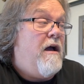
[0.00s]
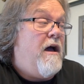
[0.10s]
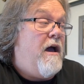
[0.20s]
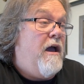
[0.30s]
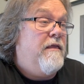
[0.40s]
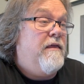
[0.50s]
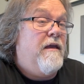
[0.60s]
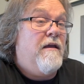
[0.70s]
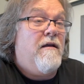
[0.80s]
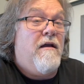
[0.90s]
I
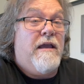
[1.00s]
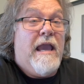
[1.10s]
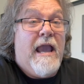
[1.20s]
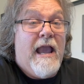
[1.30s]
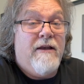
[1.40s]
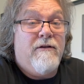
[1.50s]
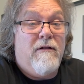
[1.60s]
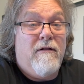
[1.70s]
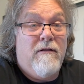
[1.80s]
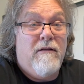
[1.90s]
think a
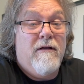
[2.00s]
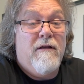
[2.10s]
candle